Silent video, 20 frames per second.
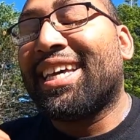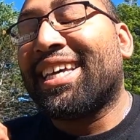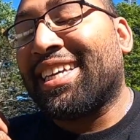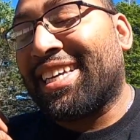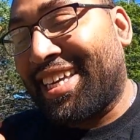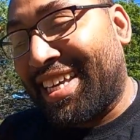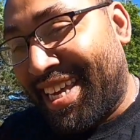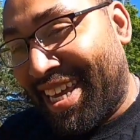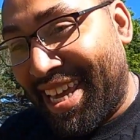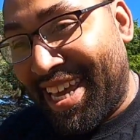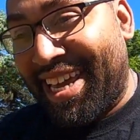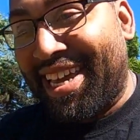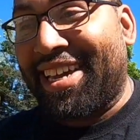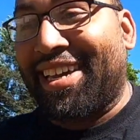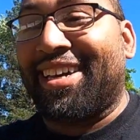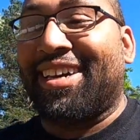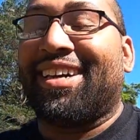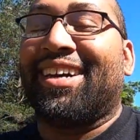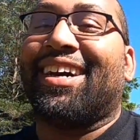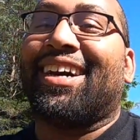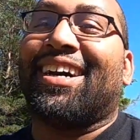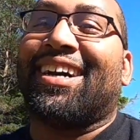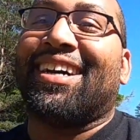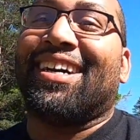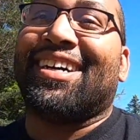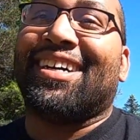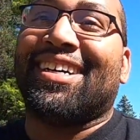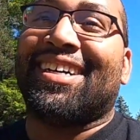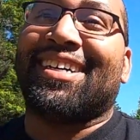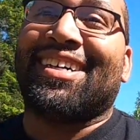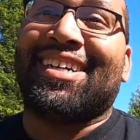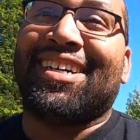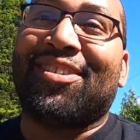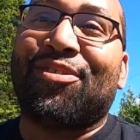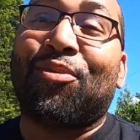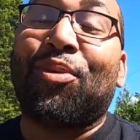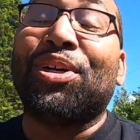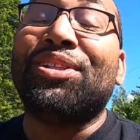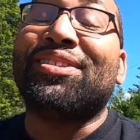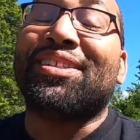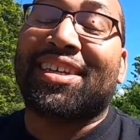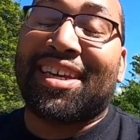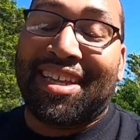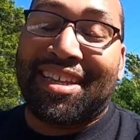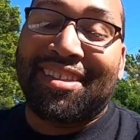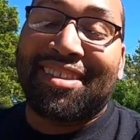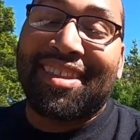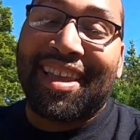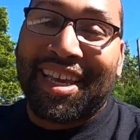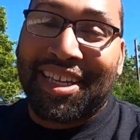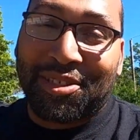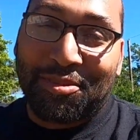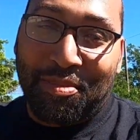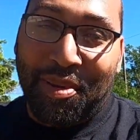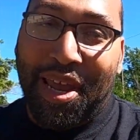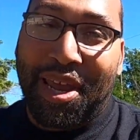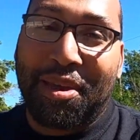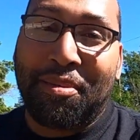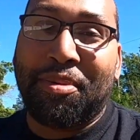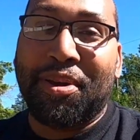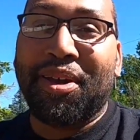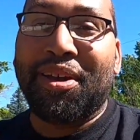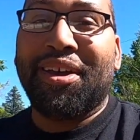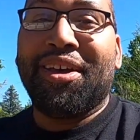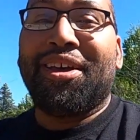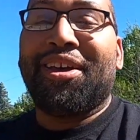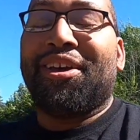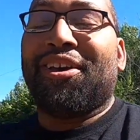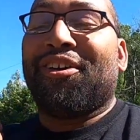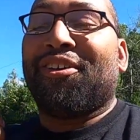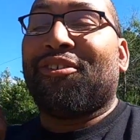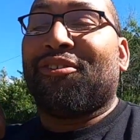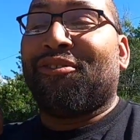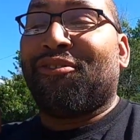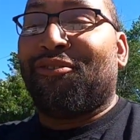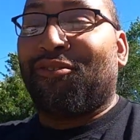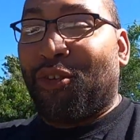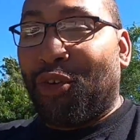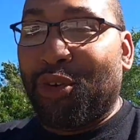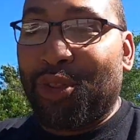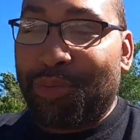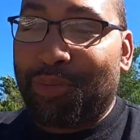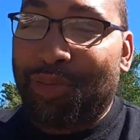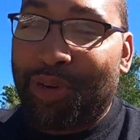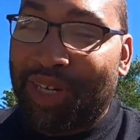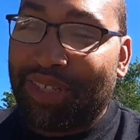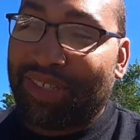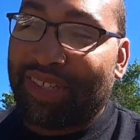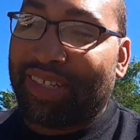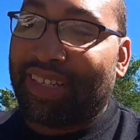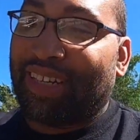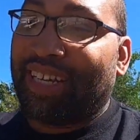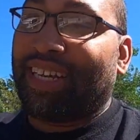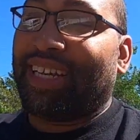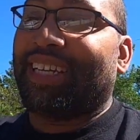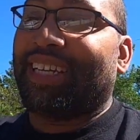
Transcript: yeah uh, once again thanks babe for the present